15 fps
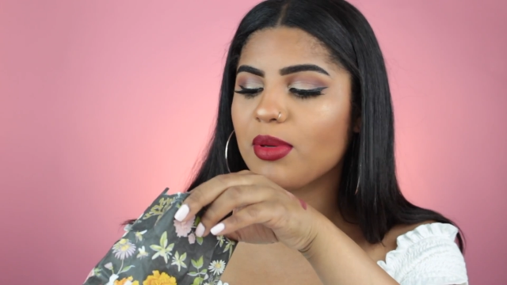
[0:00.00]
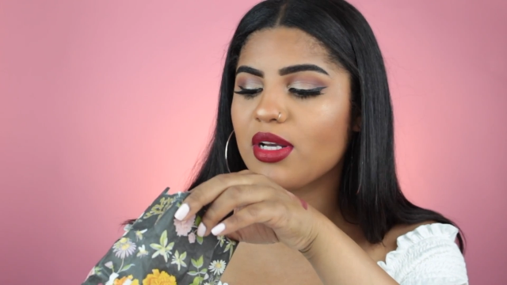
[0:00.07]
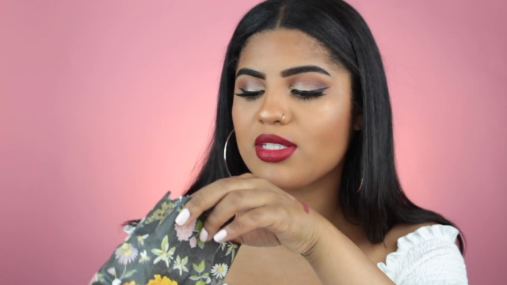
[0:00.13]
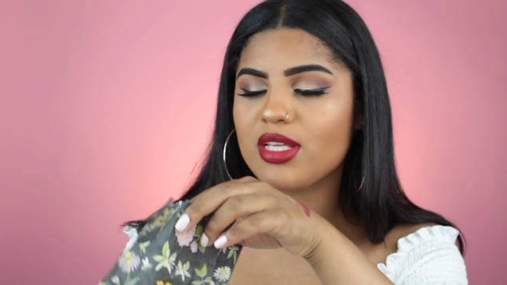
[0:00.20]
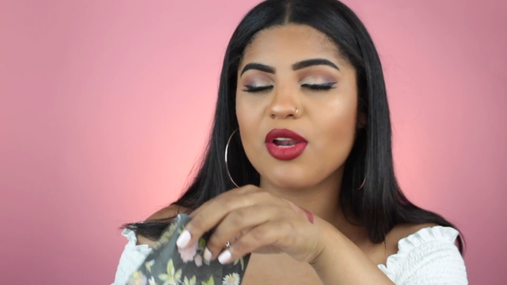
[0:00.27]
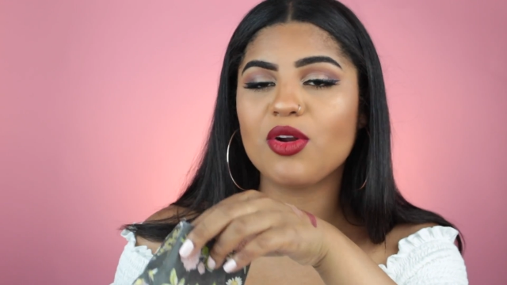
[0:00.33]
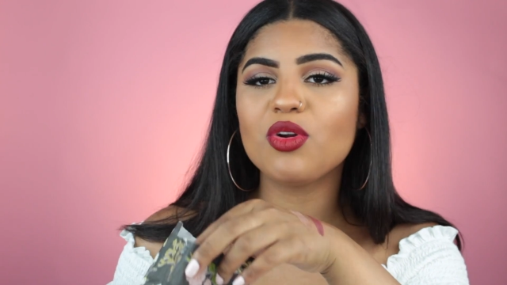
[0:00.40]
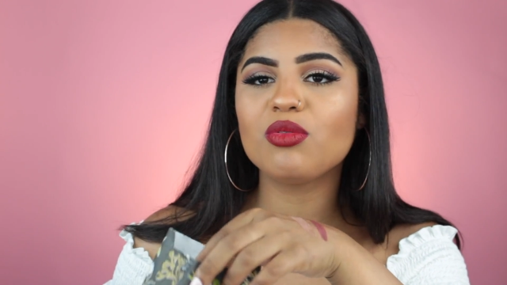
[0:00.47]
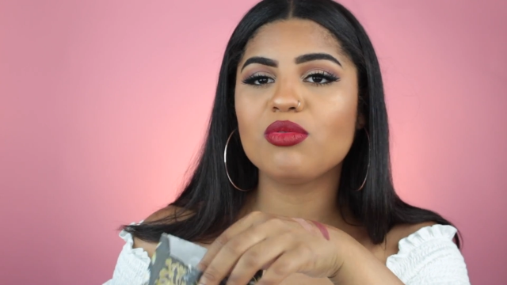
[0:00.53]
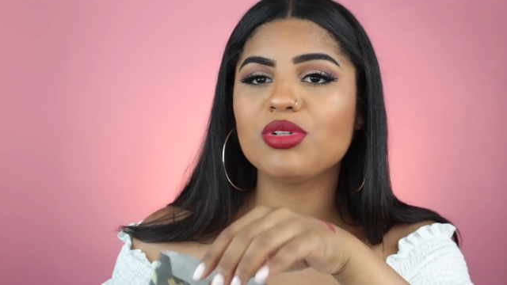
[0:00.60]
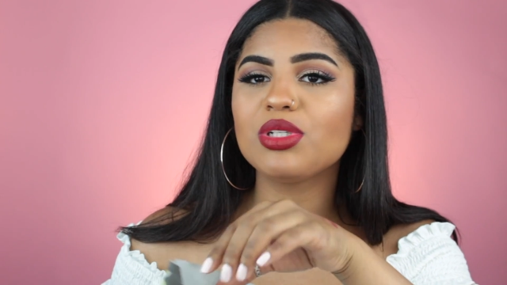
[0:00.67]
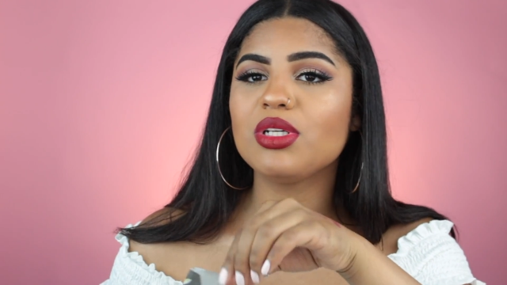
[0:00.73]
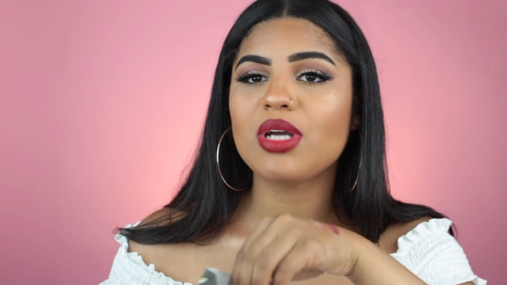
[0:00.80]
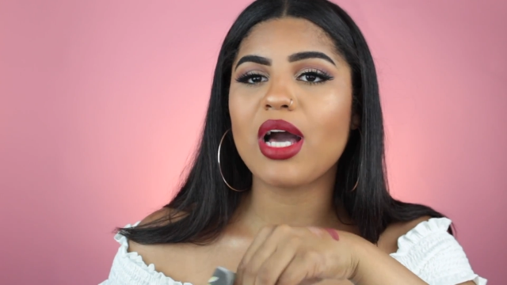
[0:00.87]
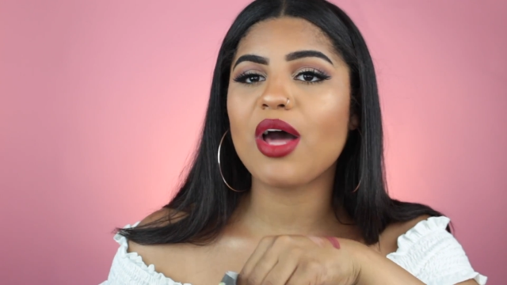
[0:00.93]
because I don't
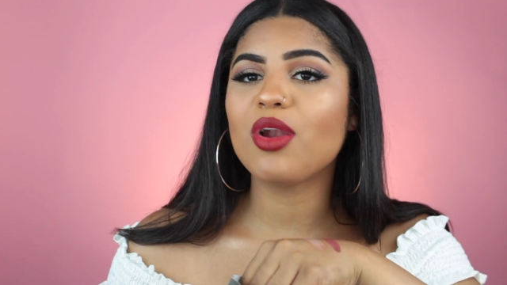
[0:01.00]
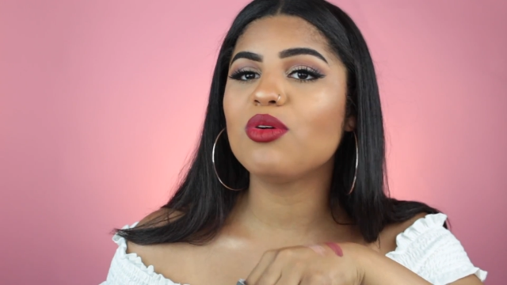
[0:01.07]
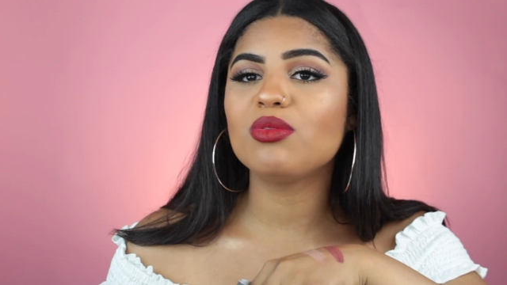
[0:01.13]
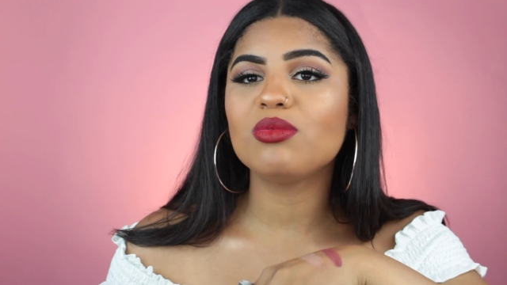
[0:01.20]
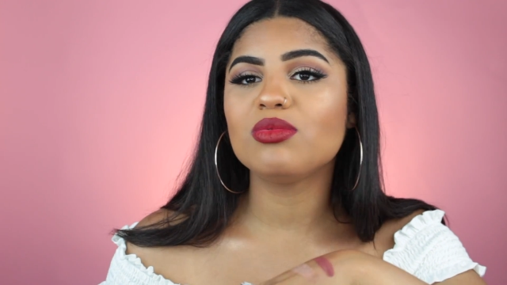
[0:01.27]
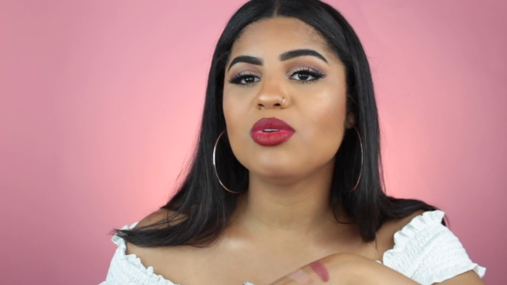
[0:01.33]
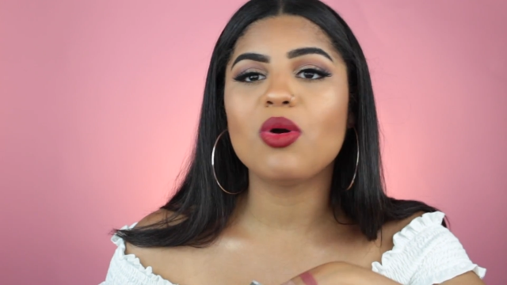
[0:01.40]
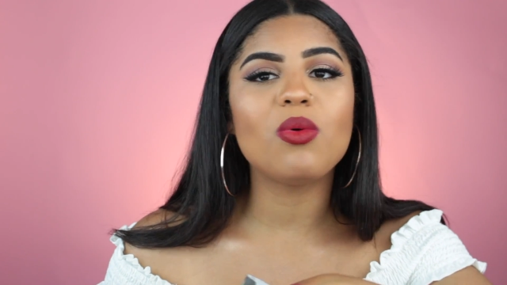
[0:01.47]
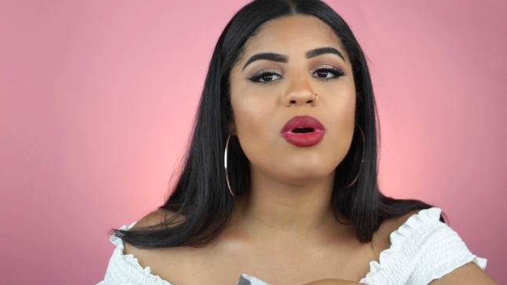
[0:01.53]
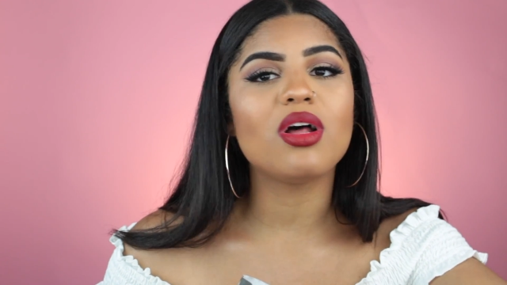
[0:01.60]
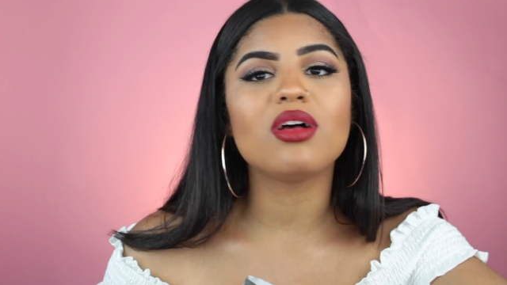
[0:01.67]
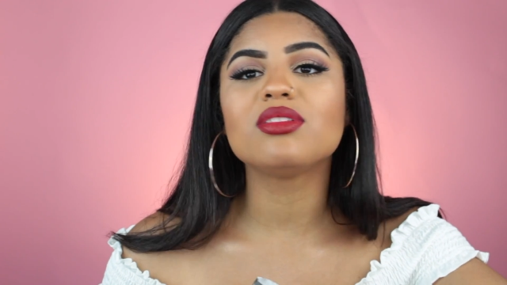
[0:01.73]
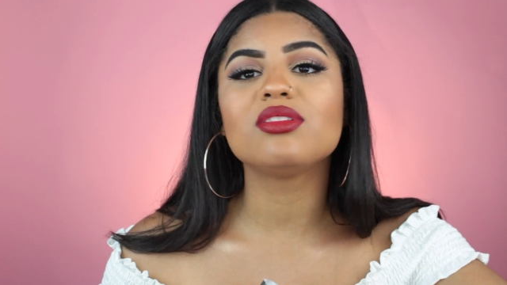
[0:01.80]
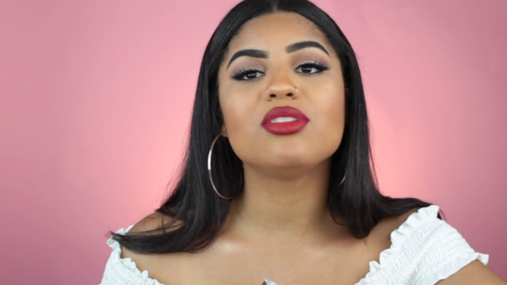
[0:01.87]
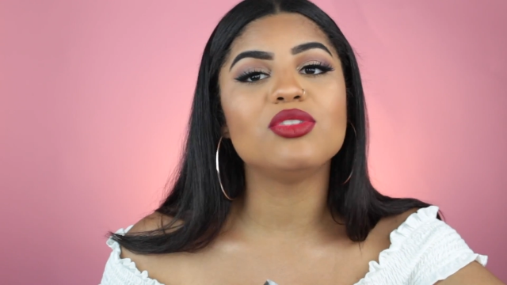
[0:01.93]
know what
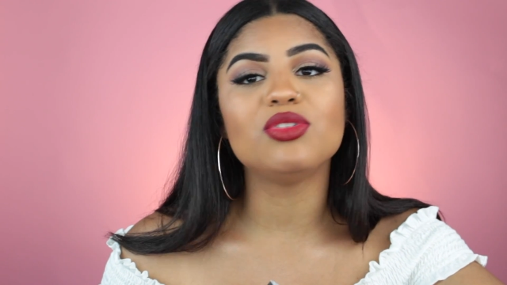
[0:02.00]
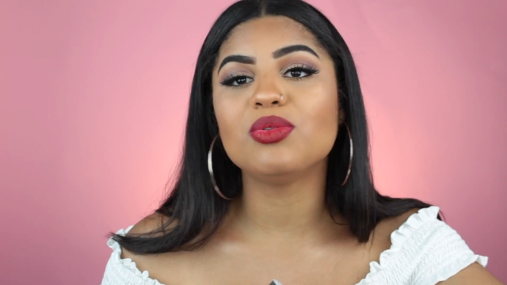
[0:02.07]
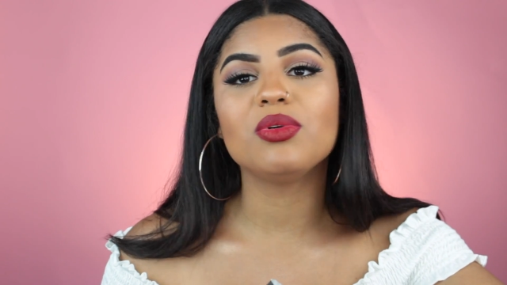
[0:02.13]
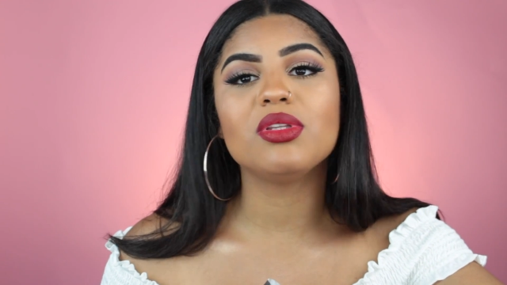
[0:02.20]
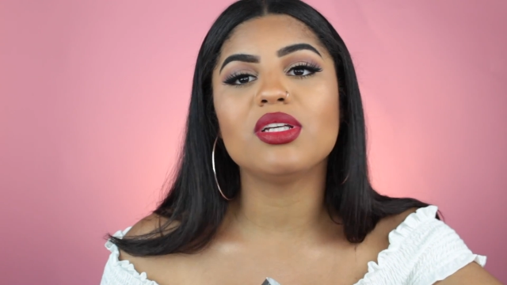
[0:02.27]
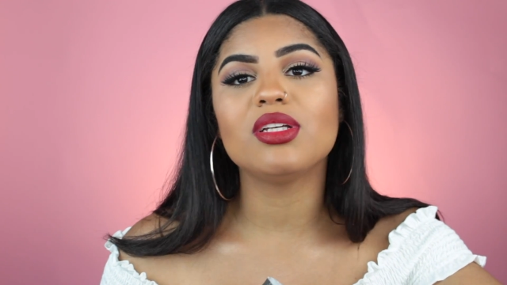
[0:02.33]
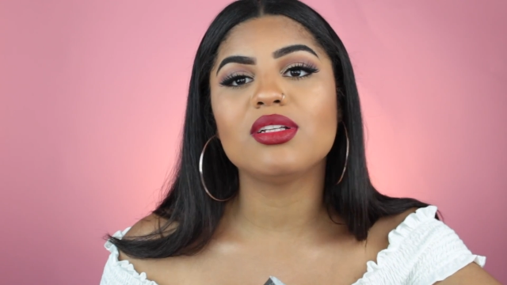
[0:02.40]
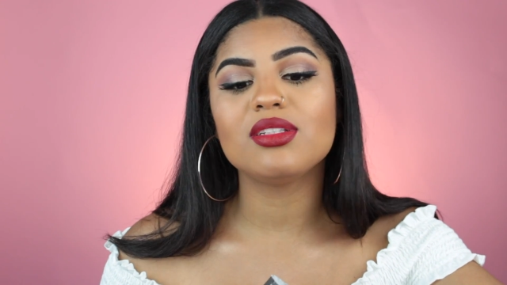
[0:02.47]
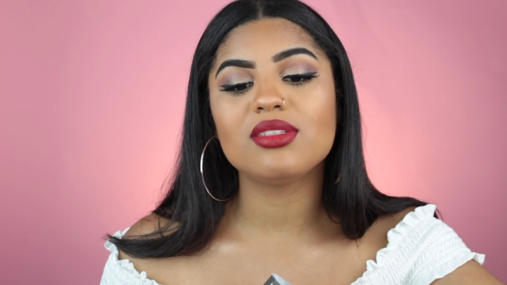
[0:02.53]
else to do with it.